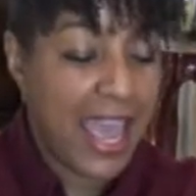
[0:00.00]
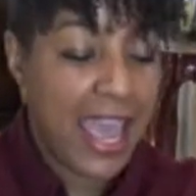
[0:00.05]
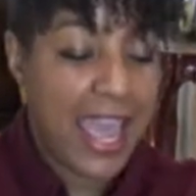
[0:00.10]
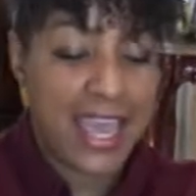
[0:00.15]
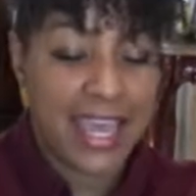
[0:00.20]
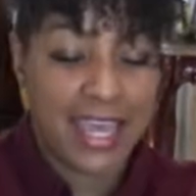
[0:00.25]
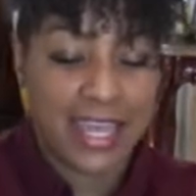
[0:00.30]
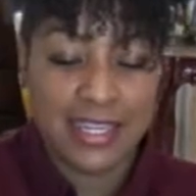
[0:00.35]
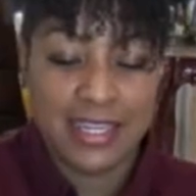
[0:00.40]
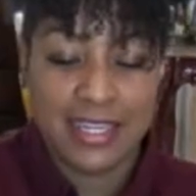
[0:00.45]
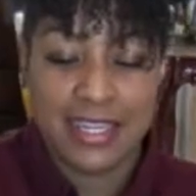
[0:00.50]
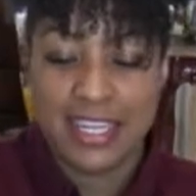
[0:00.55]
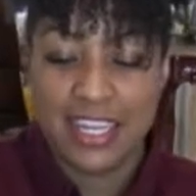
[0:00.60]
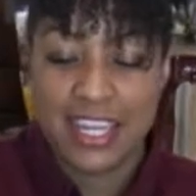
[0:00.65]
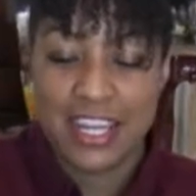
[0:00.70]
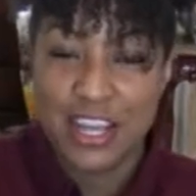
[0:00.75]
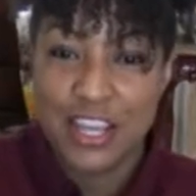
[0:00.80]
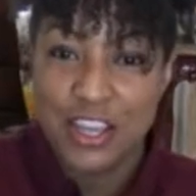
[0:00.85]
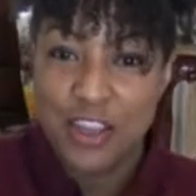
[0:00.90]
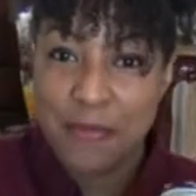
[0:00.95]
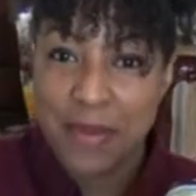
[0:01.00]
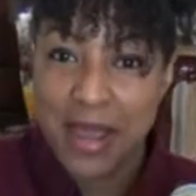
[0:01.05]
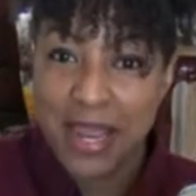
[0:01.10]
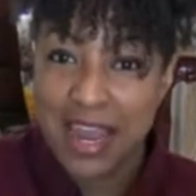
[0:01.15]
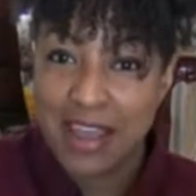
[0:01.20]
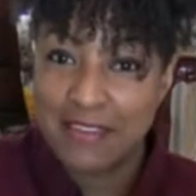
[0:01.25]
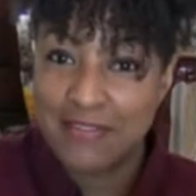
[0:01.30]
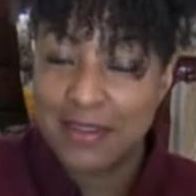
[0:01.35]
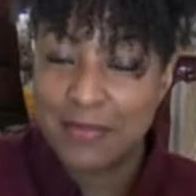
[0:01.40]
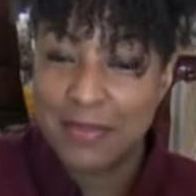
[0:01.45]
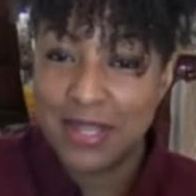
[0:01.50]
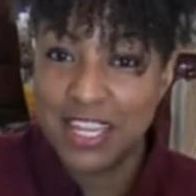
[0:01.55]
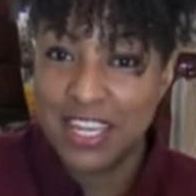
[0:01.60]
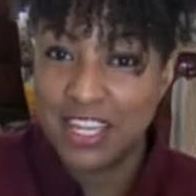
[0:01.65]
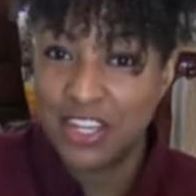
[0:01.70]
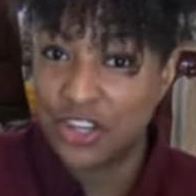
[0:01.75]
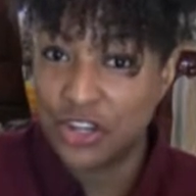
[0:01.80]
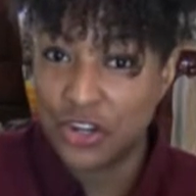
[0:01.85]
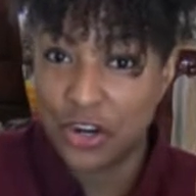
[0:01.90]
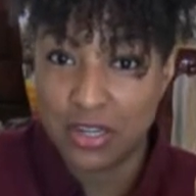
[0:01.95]
And you might have some of
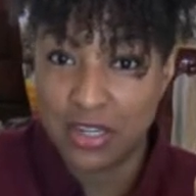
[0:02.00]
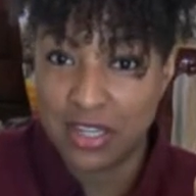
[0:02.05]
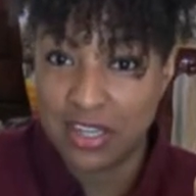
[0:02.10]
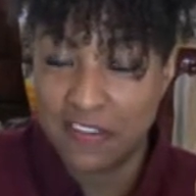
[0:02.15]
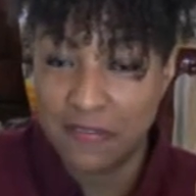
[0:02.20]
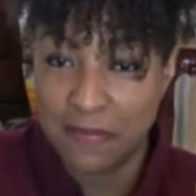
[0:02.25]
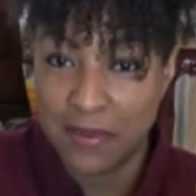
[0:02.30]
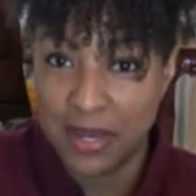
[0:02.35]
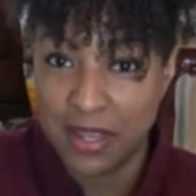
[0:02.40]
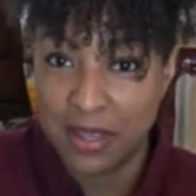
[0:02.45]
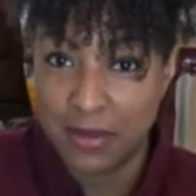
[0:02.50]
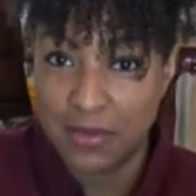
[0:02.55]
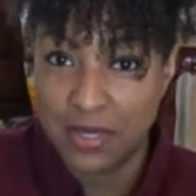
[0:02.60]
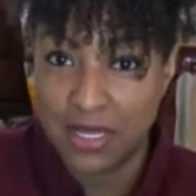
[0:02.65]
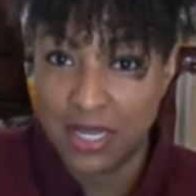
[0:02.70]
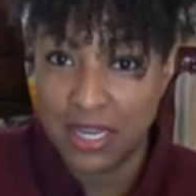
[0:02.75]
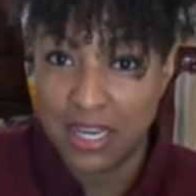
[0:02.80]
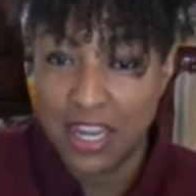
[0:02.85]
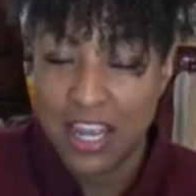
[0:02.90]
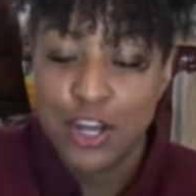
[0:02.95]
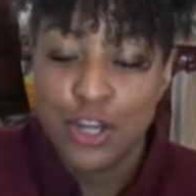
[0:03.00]
these jars that have been emptied.